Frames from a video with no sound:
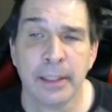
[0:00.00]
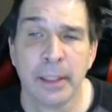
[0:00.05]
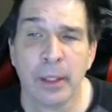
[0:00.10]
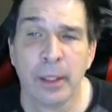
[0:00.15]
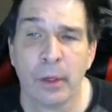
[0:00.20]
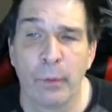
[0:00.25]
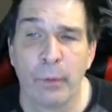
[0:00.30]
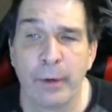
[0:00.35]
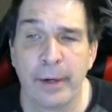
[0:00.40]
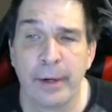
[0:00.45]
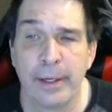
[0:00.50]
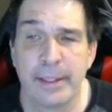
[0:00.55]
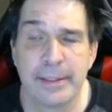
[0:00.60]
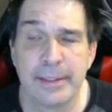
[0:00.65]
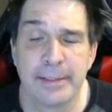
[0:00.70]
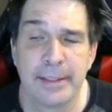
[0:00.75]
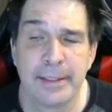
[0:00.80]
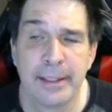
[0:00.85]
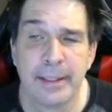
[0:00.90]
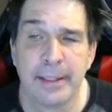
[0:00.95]

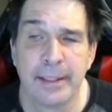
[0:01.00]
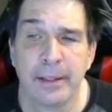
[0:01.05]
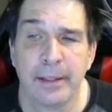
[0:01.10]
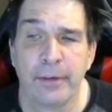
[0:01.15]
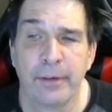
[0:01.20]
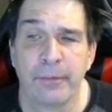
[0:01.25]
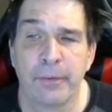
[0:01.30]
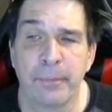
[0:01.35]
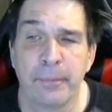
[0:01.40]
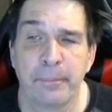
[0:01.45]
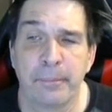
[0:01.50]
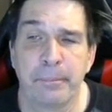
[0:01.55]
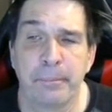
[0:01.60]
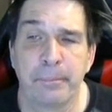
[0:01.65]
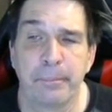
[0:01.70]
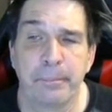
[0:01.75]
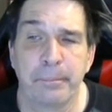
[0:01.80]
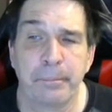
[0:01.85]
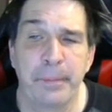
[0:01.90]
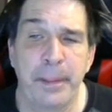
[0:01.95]
Whereas for
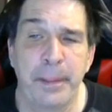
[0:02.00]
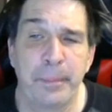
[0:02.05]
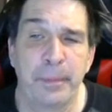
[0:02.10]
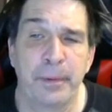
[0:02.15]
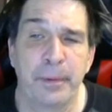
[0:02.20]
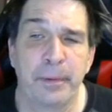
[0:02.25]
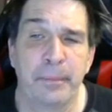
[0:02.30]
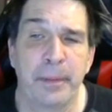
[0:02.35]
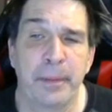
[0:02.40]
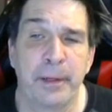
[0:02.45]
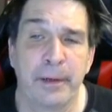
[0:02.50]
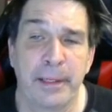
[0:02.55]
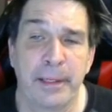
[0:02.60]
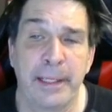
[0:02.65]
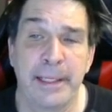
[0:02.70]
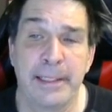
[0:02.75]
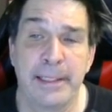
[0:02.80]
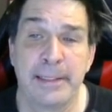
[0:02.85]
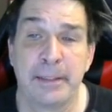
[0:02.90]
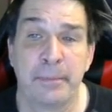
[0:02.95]
people in America,
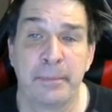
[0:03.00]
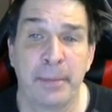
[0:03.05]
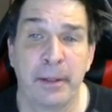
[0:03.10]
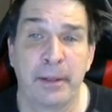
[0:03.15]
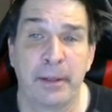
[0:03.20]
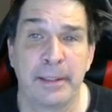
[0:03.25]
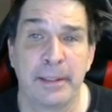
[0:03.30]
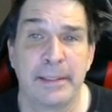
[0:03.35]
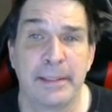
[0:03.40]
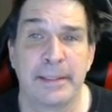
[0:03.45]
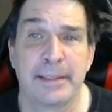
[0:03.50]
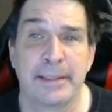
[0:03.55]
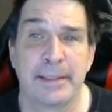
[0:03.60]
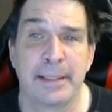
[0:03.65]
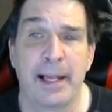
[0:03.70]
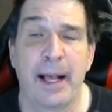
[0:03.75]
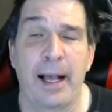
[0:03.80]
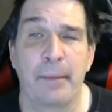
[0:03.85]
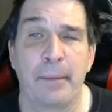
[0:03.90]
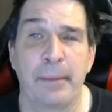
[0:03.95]
kids in America, this is a
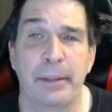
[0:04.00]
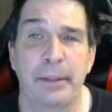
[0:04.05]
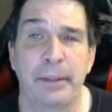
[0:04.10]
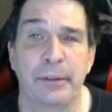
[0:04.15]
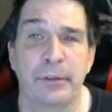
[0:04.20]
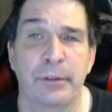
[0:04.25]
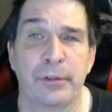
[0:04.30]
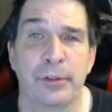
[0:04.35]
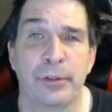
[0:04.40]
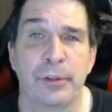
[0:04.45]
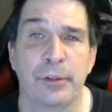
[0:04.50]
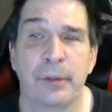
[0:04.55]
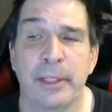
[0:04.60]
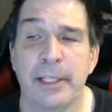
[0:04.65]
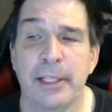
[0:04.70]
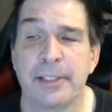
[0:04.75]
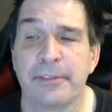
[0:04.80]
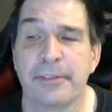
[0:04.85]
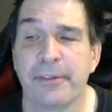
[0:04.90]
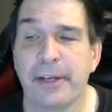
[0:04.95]
hobby. There's no
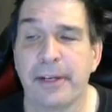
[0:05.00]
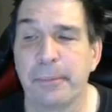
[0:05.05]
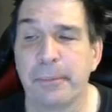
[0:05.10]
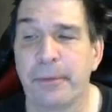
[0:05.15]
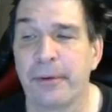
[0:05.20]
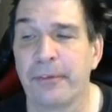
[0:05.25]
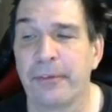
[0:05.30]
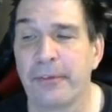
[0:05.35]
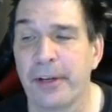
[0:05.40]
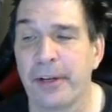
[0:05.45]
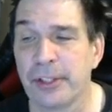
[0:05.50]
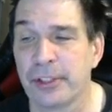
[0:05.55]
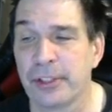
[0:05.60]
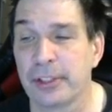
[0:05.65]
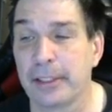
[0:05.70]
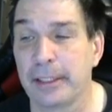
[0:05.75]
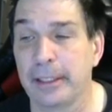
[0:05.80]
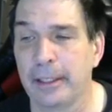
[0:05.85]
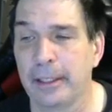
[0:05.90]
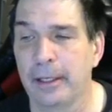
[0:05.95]
kids fighting
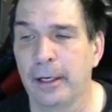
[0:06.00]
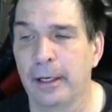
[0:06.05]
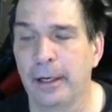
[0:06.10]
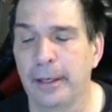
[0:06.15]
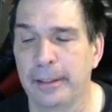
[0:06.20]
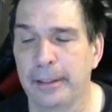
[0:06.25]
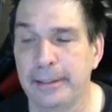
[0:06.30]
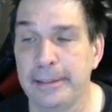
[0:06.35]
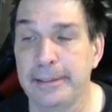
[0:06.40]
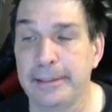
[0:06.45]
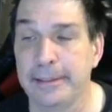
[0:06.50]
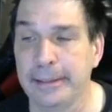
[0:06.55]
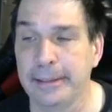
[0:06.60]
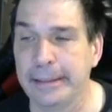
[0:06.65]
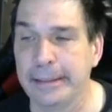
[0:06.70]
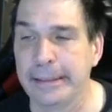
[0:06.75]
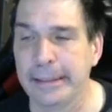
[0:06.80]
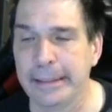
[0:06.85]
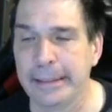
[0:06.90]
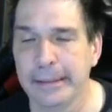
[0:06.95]
professionally, at least
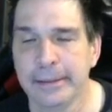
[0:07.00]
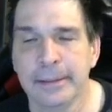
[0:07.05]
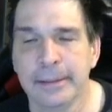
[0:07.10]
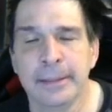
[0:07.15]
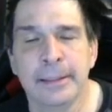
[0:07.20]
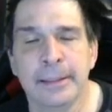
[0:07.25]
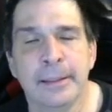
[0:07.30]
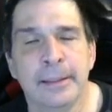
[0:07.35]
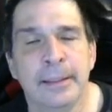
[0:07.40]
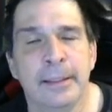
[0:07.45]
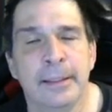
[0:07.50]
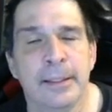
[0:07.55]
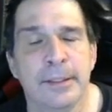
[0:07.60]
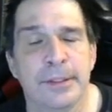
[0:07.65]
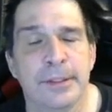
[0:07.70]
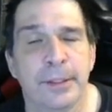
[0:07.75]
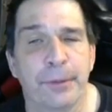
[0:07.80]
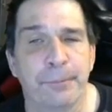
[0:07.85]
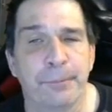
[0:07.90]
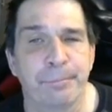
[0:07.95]
legally.
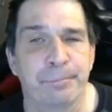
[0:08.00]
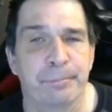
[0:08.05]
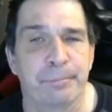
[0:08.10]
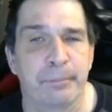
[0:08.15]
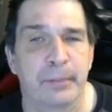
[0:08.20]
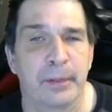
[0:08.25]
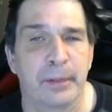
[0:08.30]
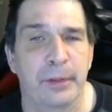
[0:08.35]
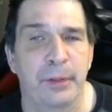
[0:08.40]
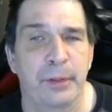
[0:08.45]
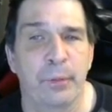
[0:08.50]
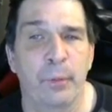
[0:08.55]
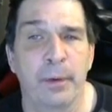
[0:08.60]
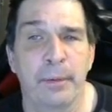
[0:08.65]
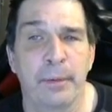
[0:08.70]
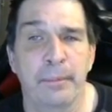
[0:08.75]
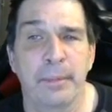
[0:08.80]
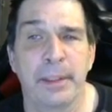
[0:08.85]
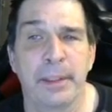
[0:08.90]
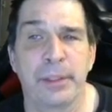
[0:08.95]
So you want
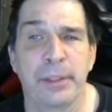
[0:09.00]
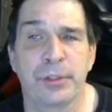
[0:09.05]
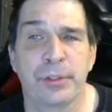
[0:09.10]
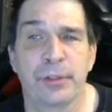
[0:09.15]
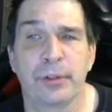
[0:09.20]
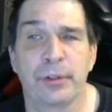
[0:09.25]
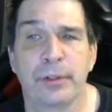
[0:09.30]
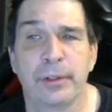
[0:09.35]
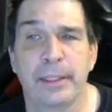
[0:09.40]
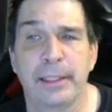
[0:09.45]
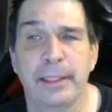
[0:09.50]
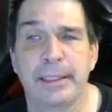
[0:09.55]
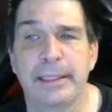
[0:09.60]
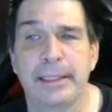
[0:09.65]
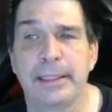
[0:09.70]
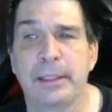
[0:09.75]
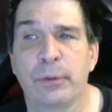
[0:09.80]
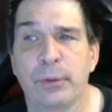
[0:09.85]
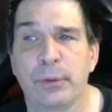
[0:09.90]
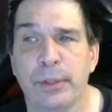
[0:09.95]
to make sure that
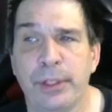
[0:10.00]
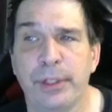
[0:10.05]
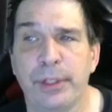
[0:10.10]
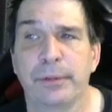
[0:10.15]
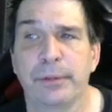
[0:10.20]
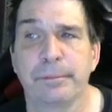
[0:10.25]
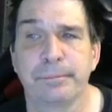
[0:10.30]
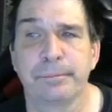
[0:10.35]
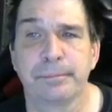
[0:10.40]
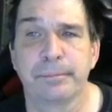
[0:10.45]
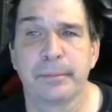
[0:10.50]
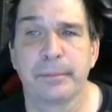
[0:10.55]
the curriculum